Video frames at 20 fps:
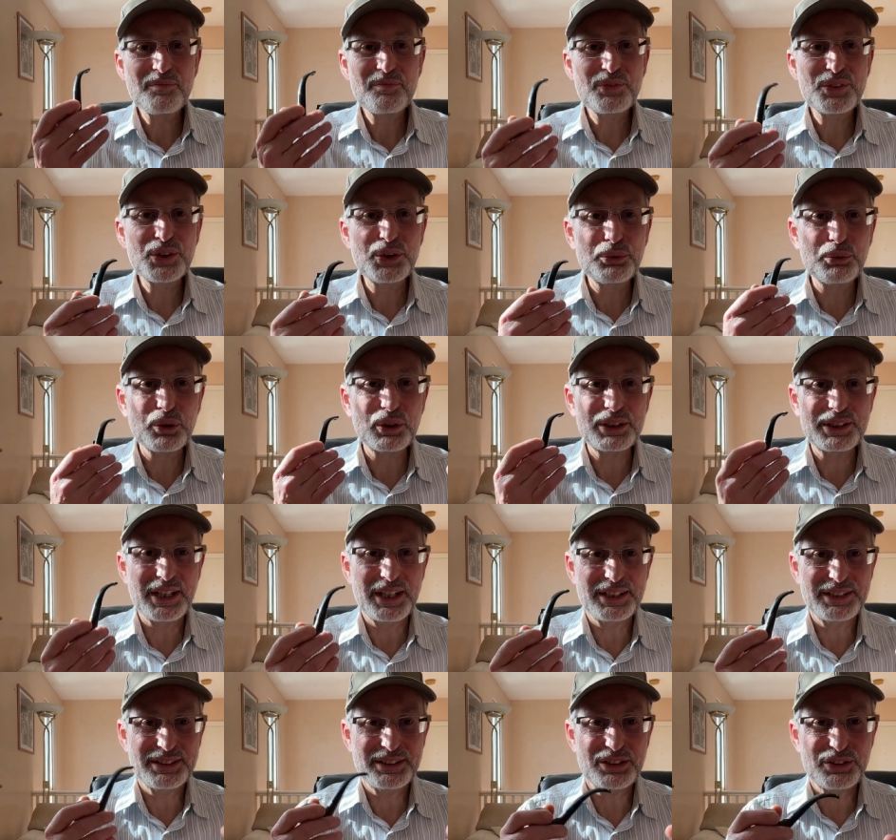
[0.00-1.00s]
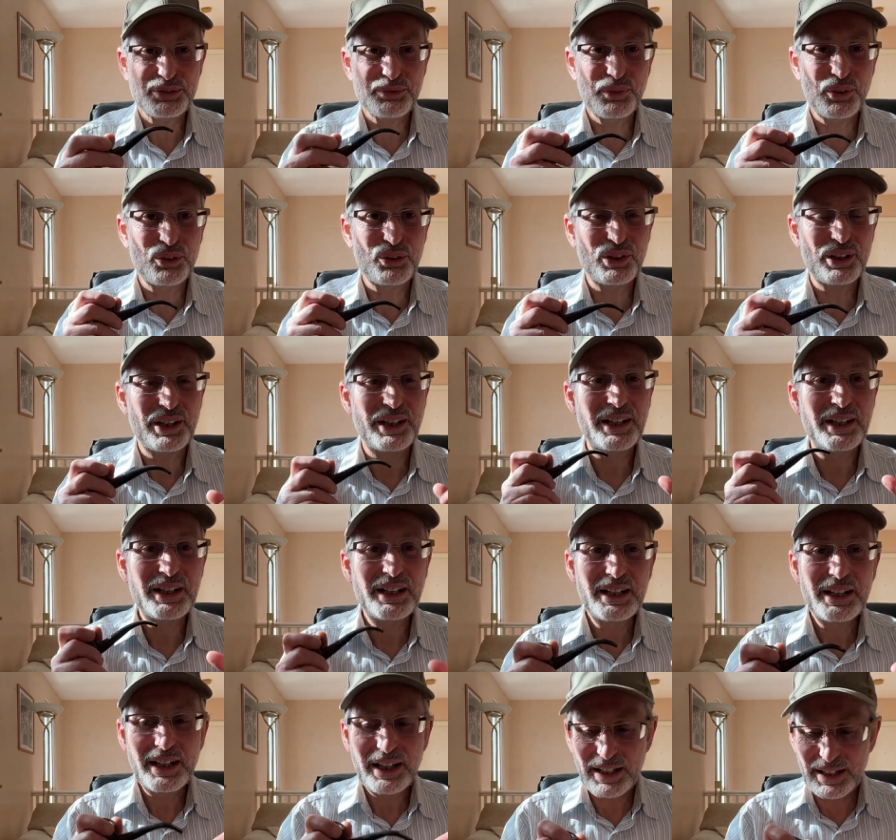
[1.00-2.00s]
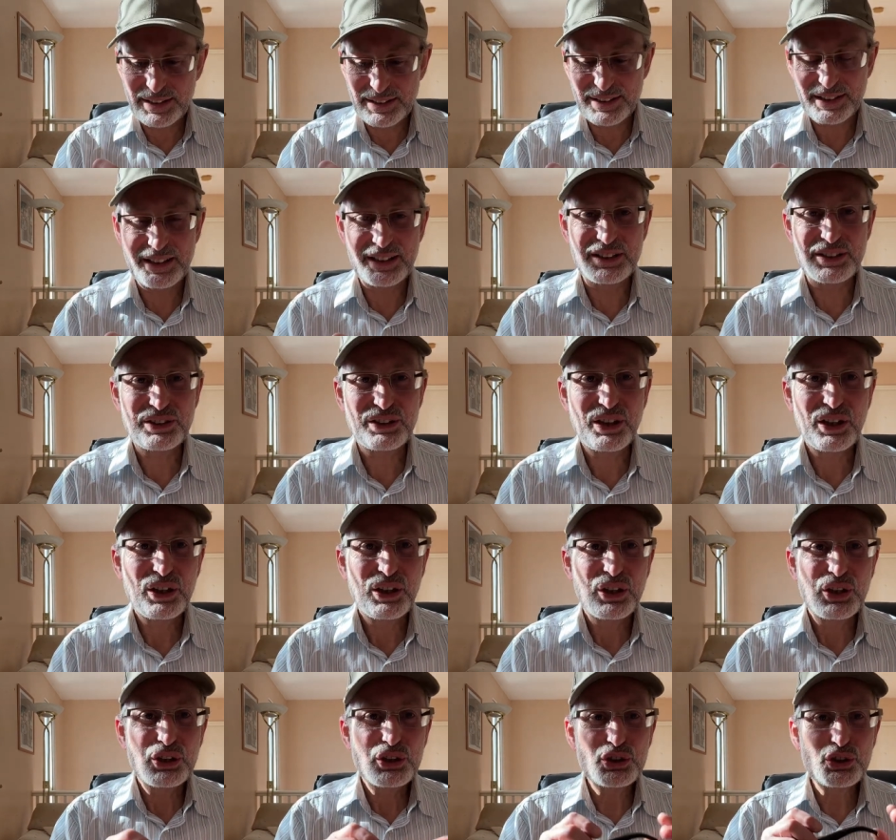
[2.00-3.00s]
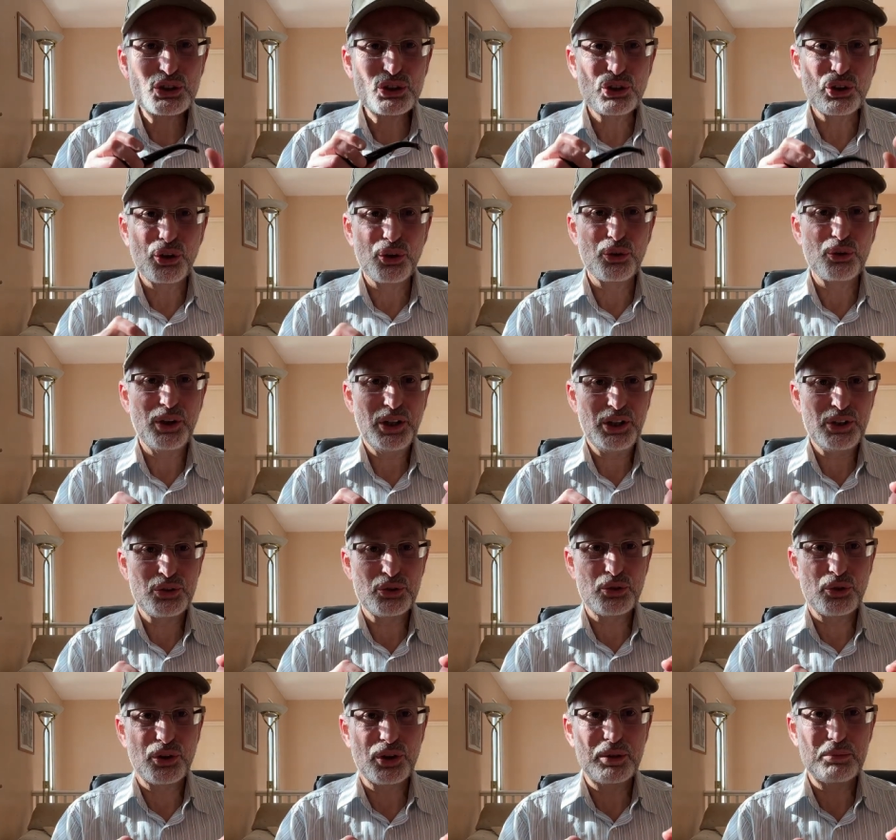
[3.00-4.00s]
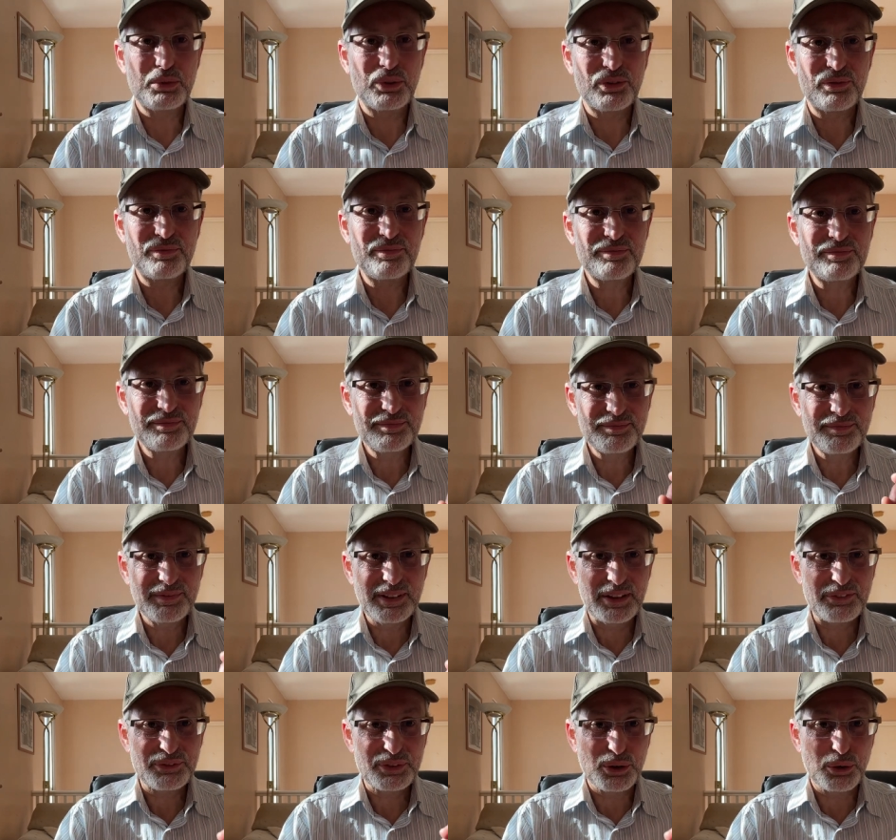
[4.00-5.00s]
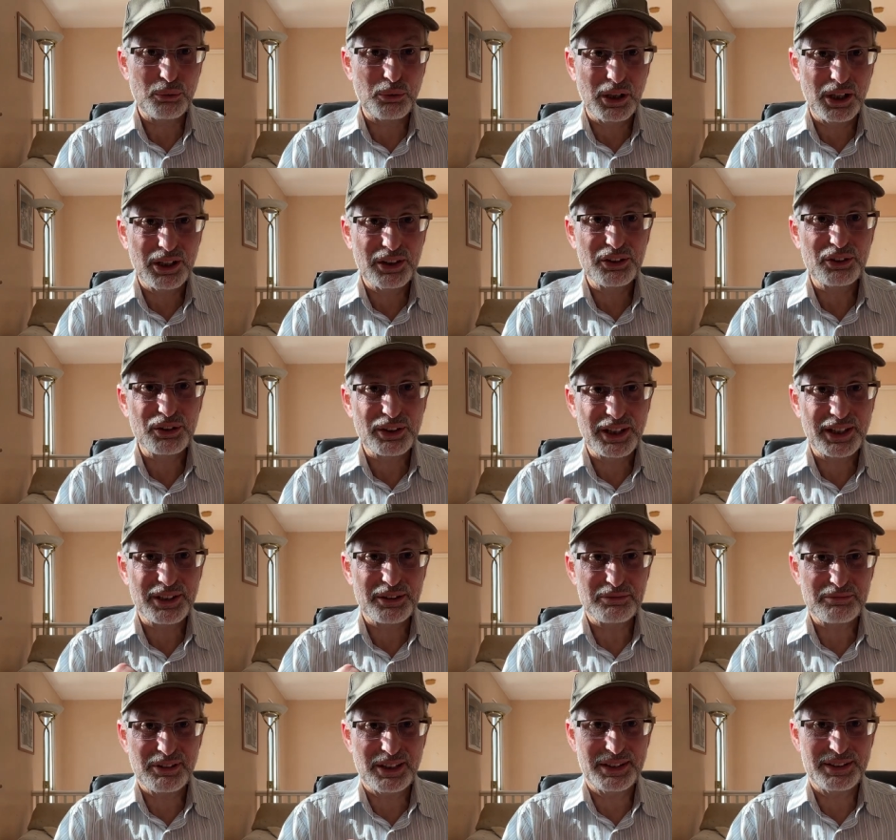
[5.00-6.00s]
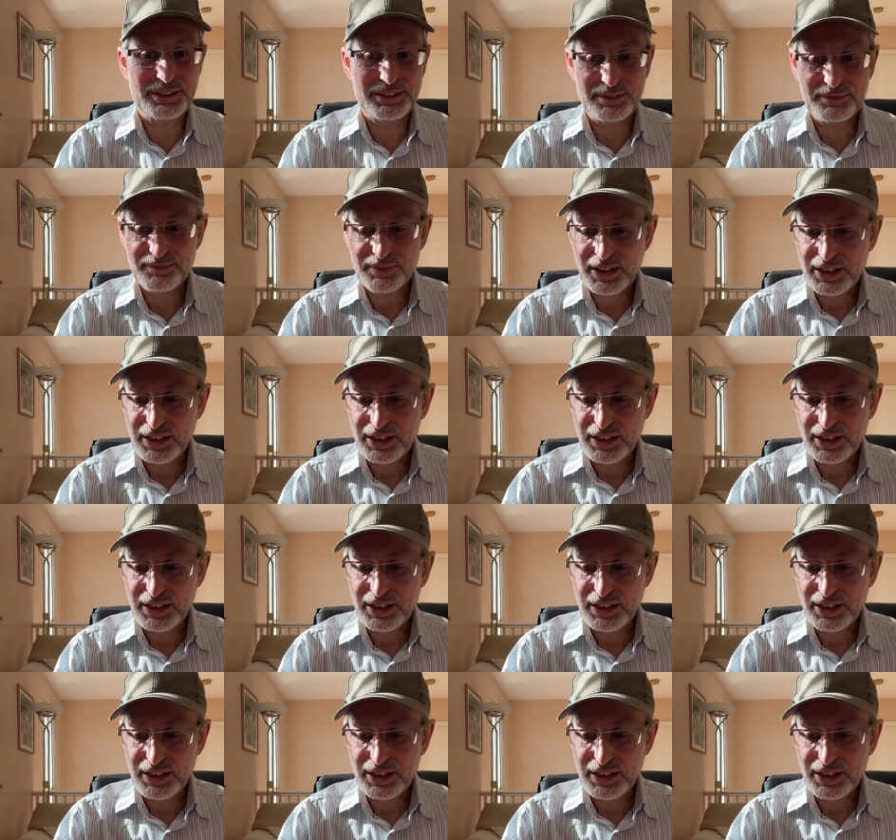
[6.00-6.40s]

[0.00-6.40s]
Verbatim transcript: You will taste the smoke. It is so enjoyable. After a while you'll get it right.